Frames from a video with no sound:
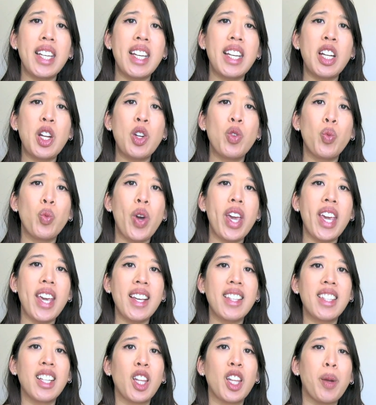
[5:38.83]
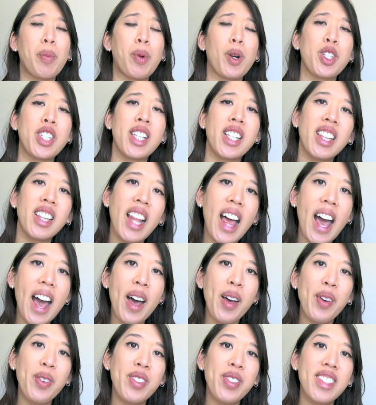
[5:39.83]
in and wait until the person
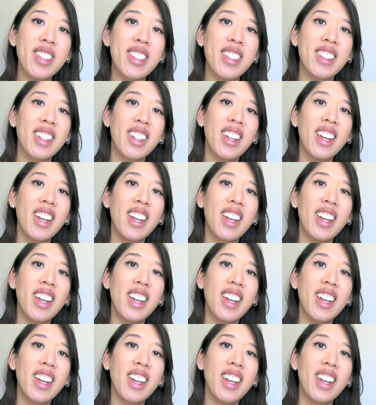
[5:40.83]
left